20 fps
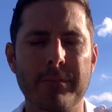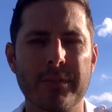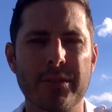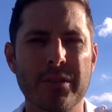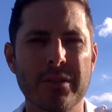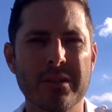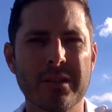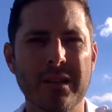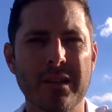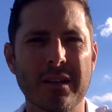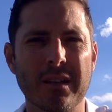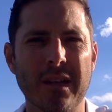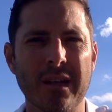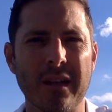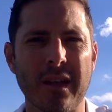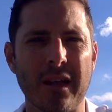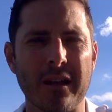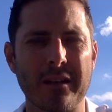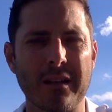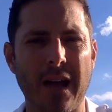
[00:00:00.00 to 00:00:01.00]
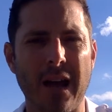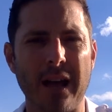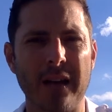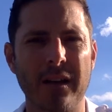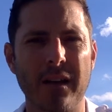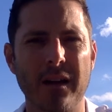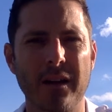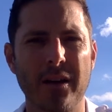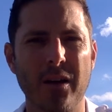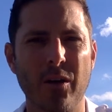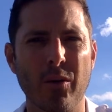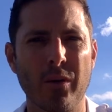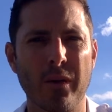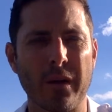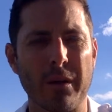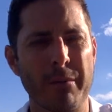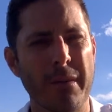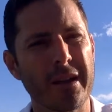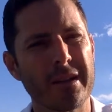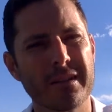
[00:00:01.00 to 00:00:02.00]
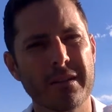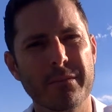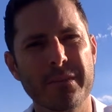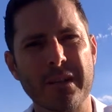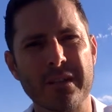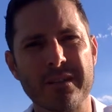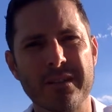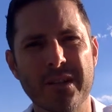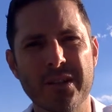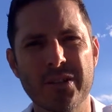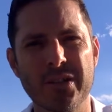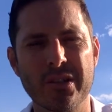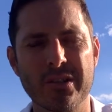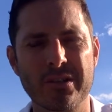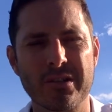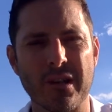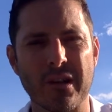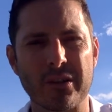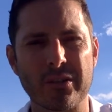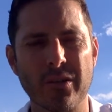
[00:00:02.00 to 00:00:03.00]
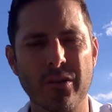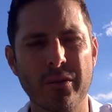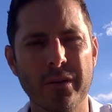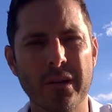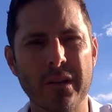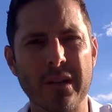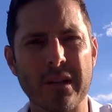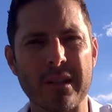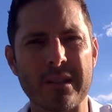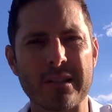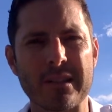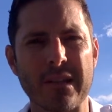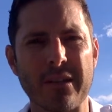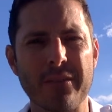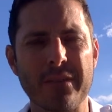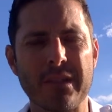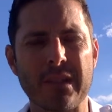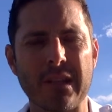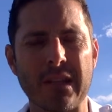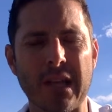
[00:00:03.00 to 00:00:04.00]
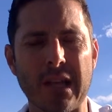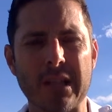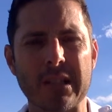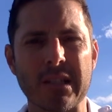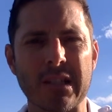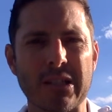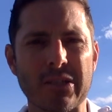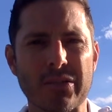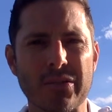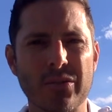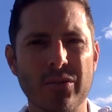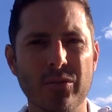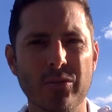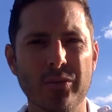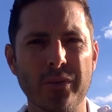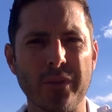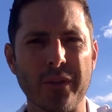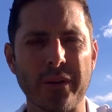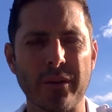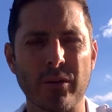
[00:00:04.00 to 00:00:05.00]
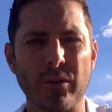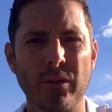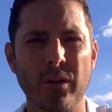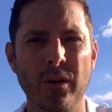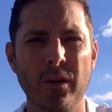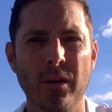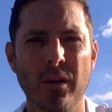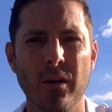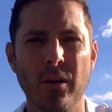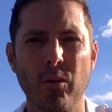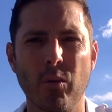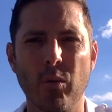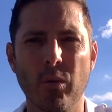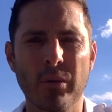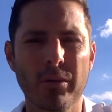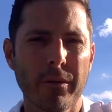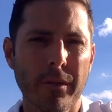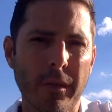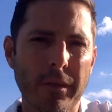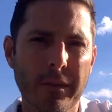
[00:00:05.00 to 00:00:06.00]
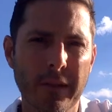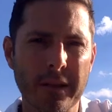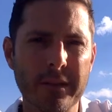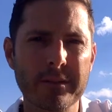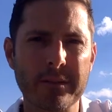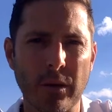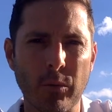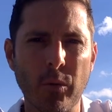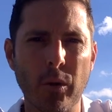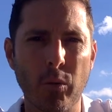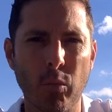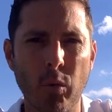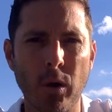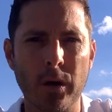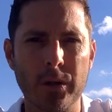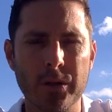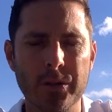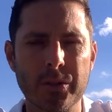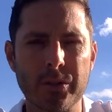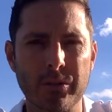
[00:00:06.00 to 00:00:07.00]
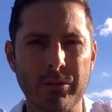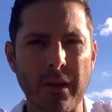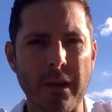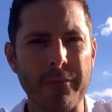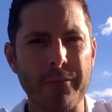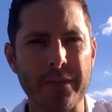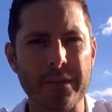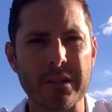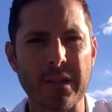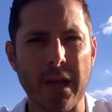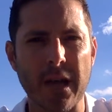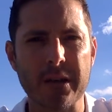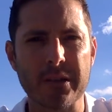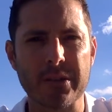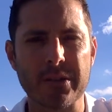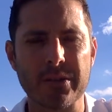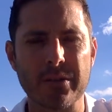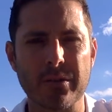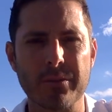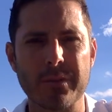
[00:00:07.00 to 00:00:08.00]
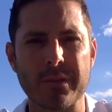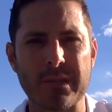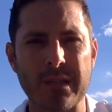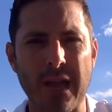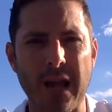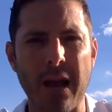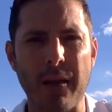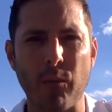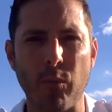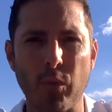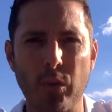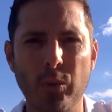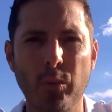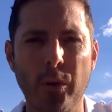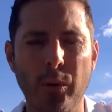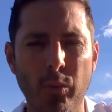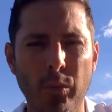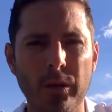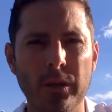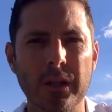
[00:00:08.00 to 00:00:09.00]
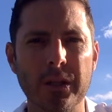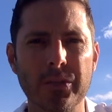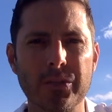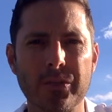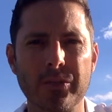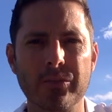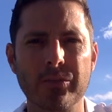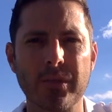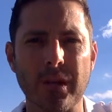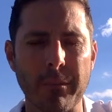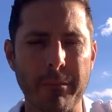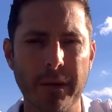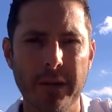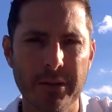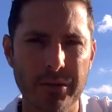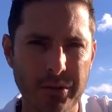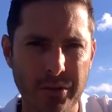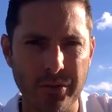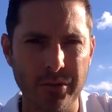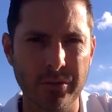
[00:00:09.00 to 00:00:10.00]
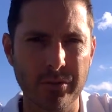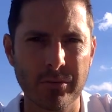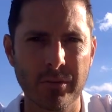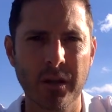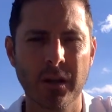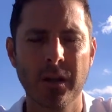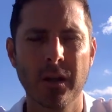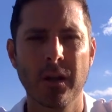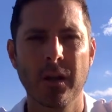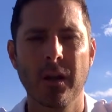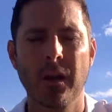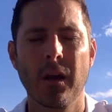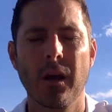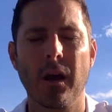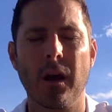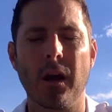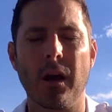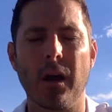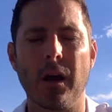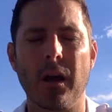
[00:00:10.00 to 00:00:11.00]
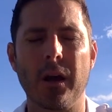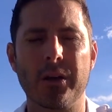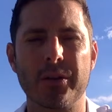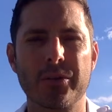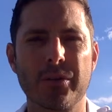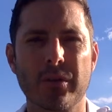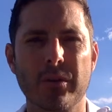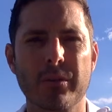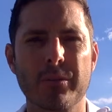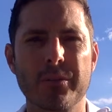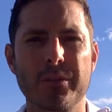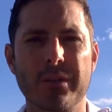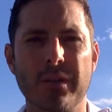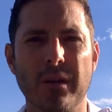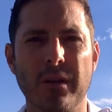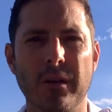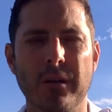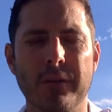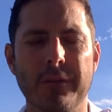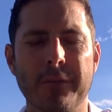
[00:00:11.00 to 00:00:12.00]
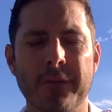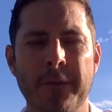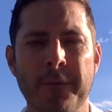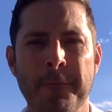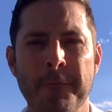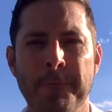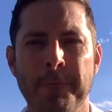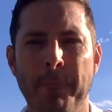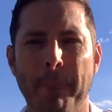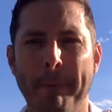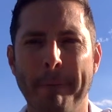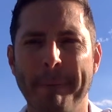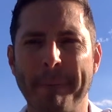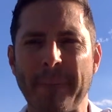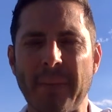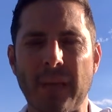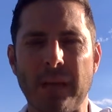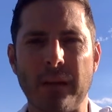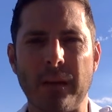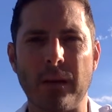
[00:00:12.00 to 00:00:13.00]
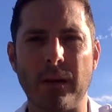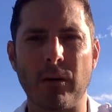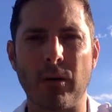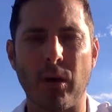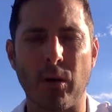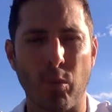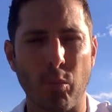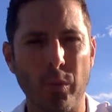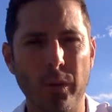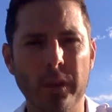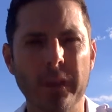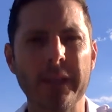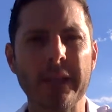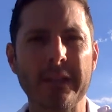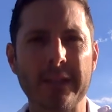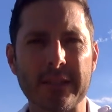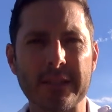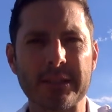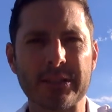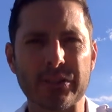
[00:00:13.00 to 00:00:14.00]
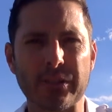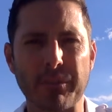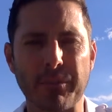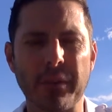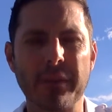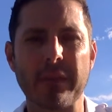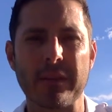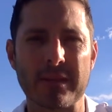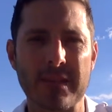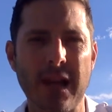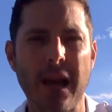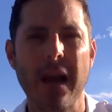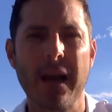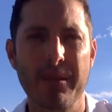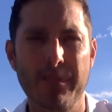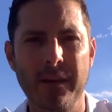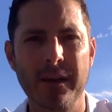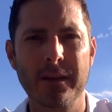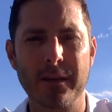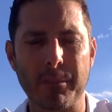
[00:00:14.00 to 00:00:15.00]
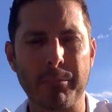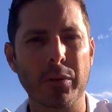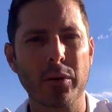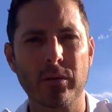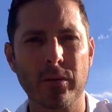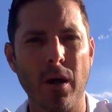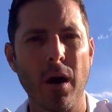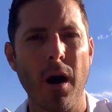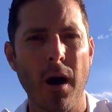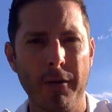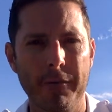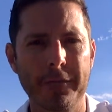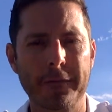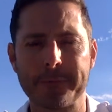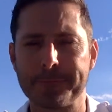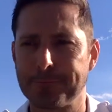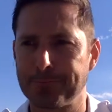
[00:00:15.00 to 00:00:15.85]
just to get a dialogue going and make some decisions on going into the 17-18 school year. What are the things that we want to emphasize in terms of time? What are we willing to commit to in terms of our willingness to put the time in to pull off